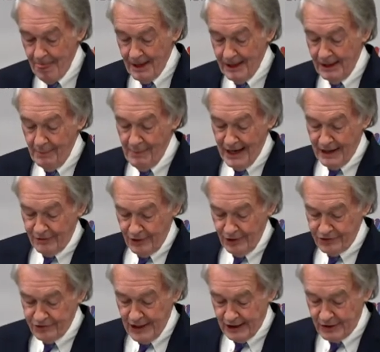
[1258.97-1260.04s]
in the
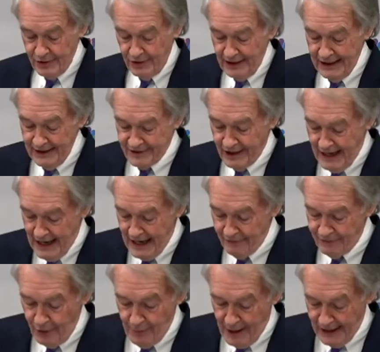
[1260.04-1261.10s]
metaverse that could lead to
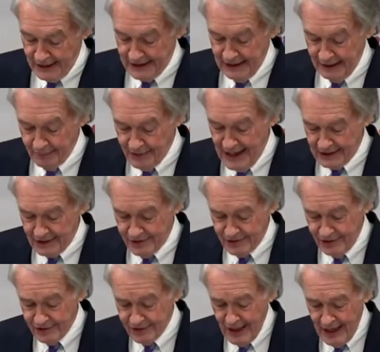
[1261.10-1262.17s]
harmful marketing
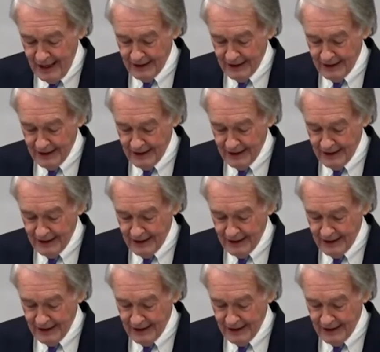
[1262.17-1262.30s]
practices